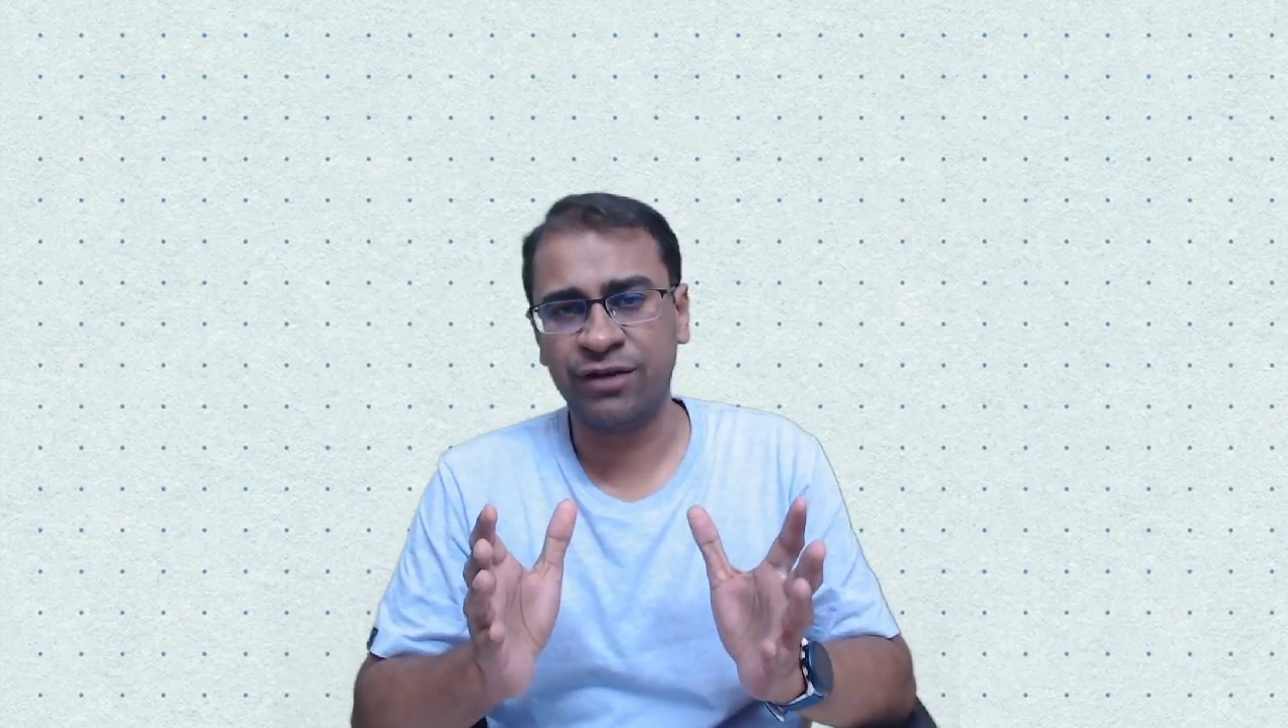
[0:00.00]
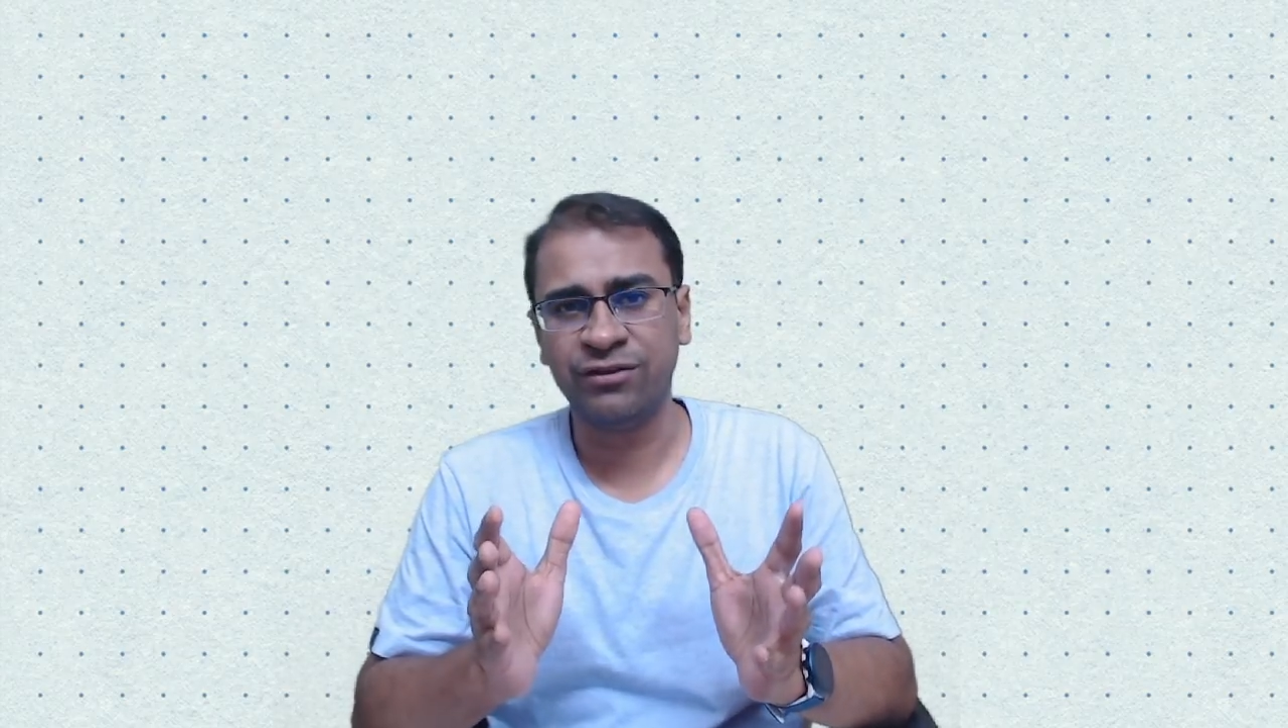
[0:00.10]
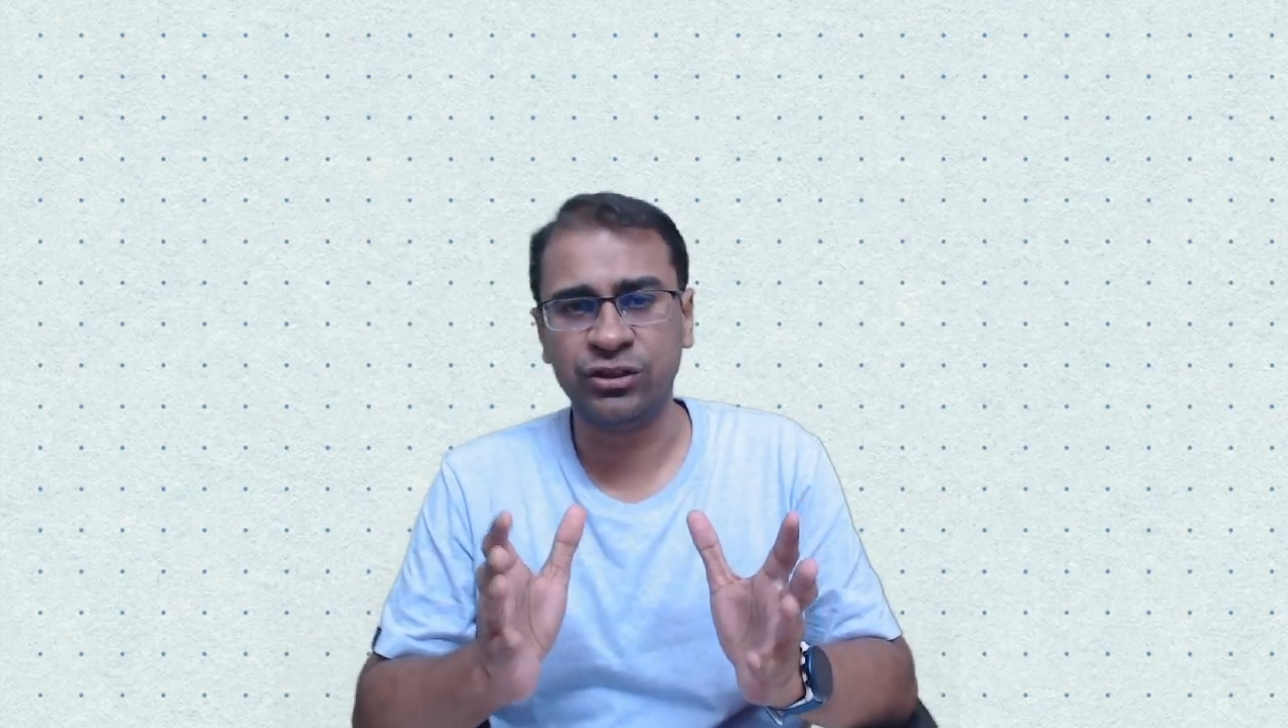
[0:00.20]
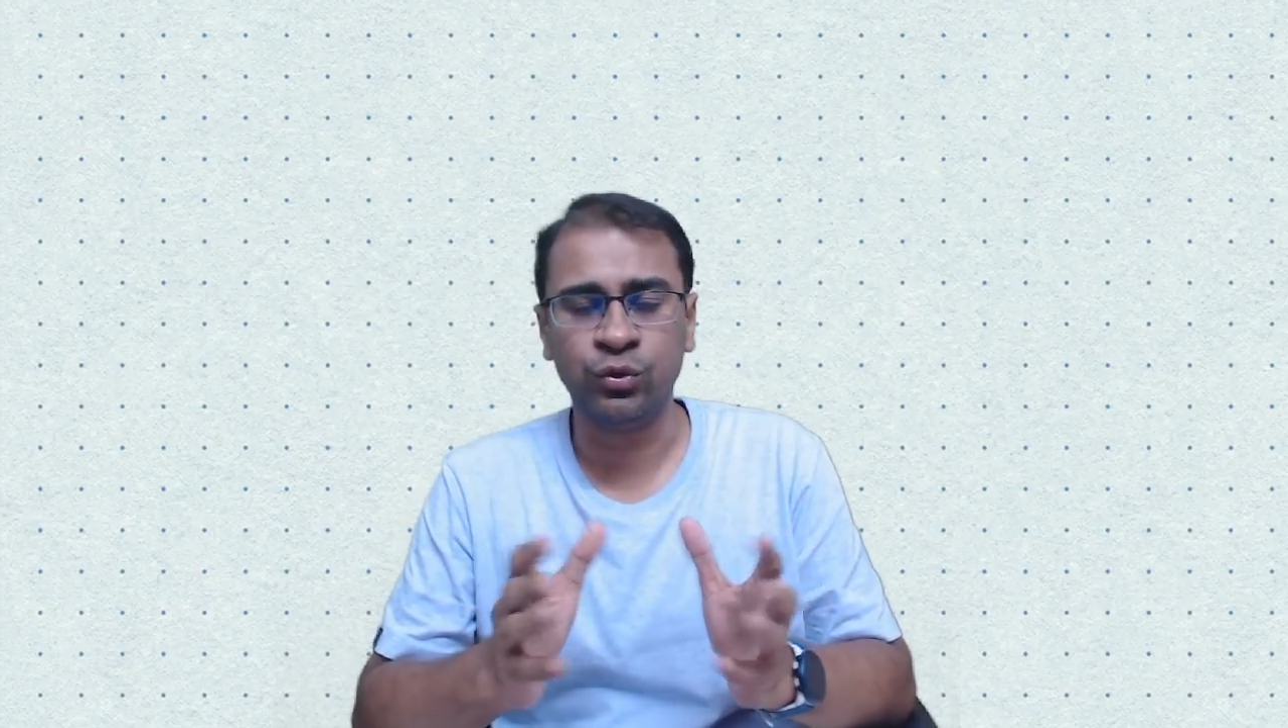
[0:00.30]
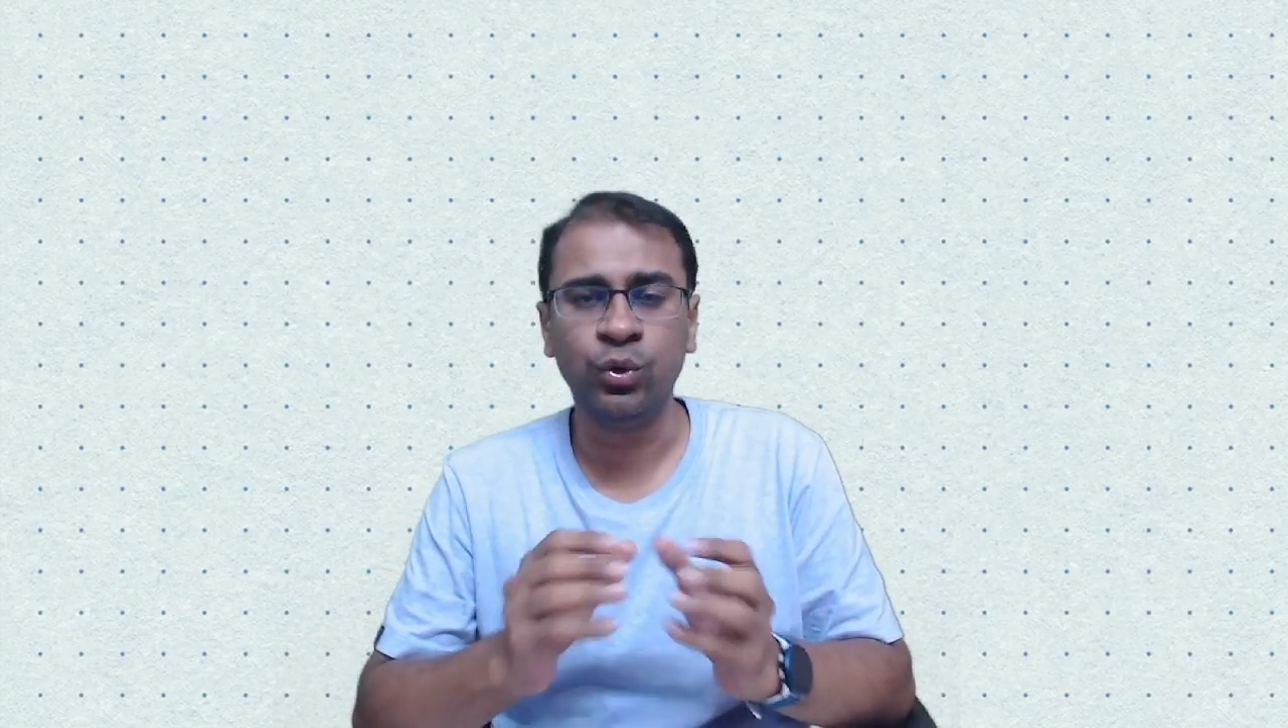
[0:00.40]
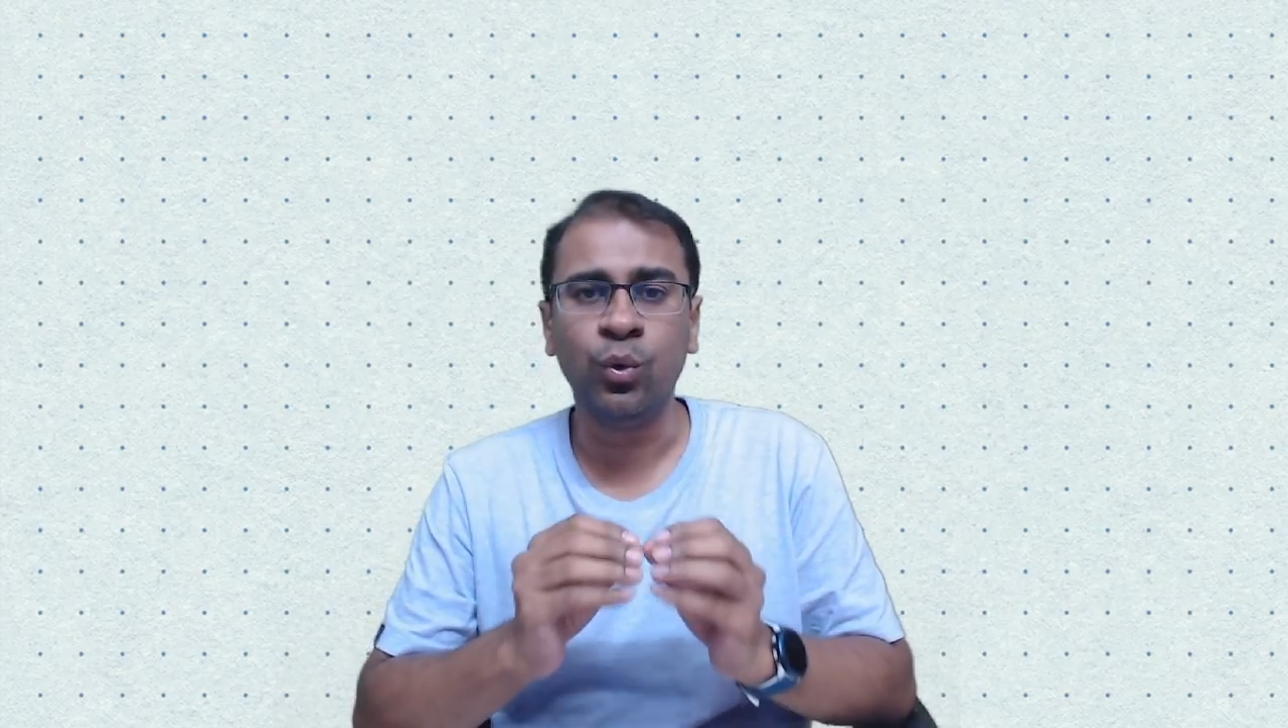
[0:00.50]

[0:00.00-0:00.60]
with you